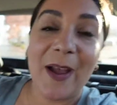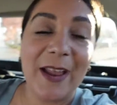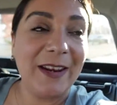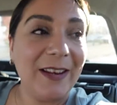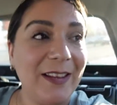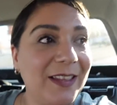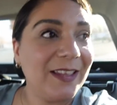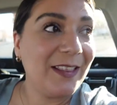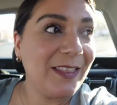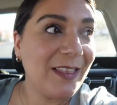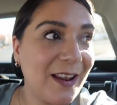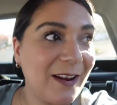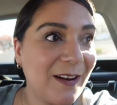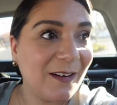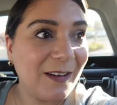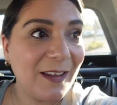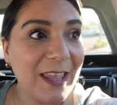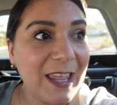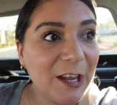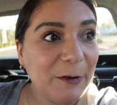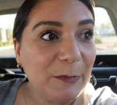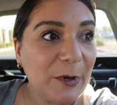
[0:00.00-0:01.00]
I didn't get that on
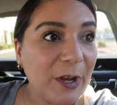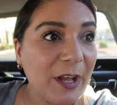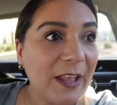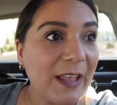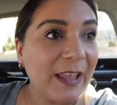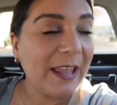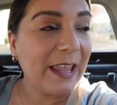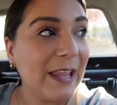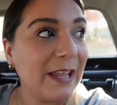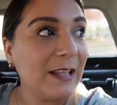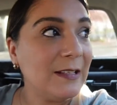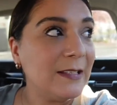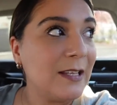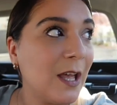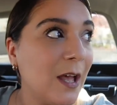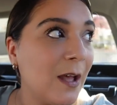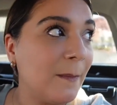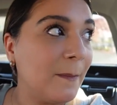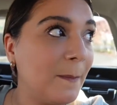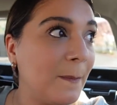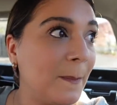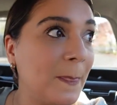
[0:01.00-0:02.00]
camera. And
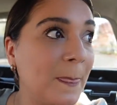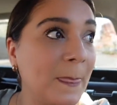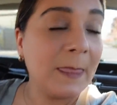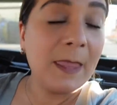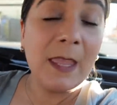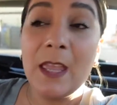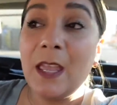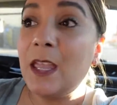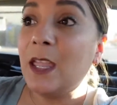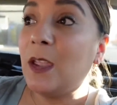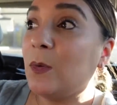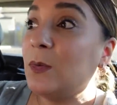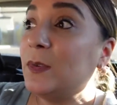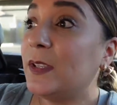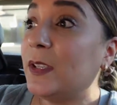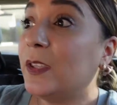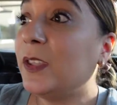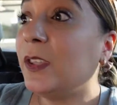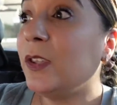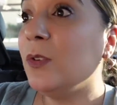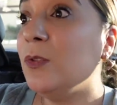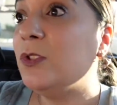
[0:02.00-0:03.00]
um, it was a
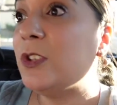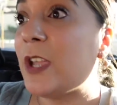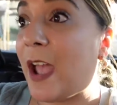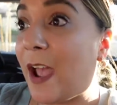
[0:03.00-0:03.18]
huge